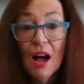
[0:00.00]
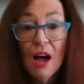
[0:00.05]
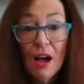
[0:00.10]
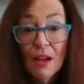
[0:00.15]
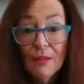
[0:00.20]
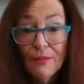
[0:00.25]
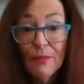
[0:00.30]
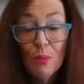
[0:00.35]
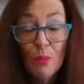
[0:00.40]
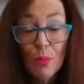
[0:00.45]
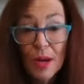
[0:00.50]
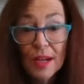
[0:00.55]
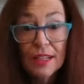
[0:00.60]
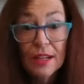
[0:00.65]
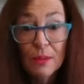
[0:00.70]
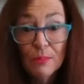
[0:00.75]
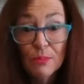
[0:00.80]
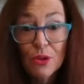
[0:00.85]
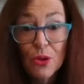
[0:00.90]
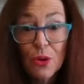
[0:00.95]
I, for one,
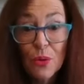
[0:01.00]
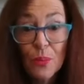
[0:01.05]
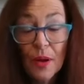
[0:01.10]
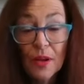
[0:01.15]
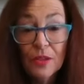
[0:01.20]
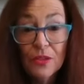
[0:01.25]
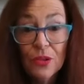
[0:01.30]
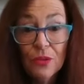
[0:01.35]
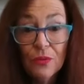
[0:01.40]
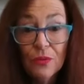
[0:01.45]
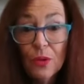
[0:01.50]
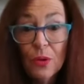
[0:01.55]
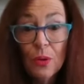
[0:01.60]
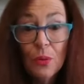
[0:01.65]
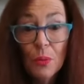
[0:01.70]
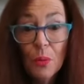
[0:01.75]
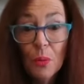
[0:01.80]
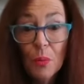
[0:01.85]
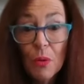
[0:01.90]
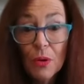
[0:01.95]
and I'm sure most of
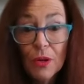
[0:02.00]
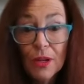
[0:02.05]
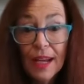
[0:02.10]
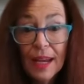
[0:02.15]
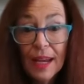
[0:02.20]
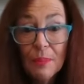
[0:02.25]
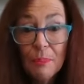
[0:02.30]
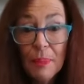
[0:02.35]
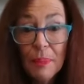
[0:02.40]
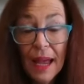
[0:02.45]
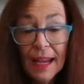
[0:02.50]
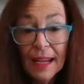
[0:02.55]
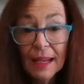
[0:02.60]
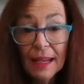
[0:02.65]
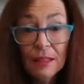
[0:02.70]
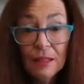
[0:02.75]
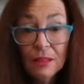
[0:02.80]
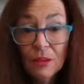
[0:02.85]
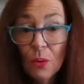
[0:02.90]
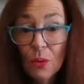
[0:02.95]
you will want to get back
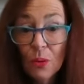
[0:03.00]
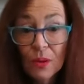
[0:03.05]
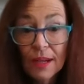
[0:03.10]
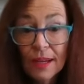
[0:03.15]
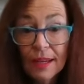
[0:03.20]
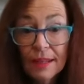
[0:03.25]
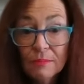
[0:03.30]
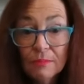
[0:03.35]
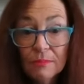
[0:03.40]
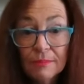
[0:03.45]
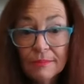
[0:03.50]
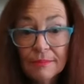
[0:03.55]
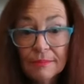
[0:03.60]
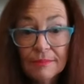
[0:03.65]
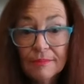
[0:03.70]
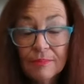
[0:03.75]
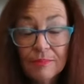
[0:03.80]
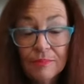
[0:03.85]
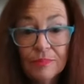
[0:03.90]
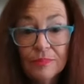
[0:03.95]
and look at
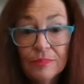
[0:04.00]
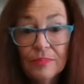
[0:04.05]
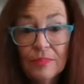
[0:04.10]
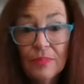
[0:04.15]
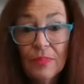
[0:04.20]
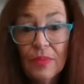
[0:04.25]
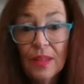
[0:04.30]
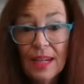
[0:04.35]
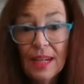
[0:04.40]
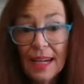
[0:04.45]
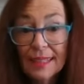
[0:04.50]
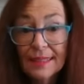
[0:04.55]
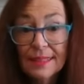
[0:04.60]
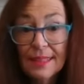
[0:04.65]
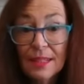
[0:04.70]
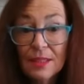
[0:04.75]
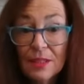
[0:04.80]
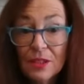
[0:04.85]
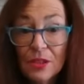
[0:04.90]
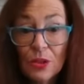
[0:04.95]
the
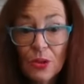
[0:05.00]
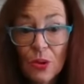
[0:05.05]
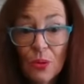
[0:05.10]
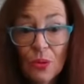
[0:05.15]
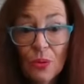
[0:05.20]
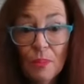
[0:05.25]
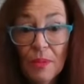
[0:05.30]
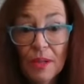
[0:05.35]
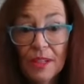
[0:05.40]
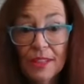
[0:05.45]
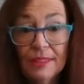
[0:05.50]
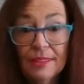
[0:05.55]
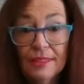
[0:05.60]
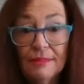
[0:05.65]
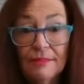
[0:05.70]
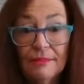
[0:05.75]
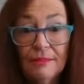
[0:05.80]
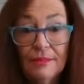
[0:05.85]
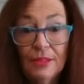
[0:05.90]
next installment.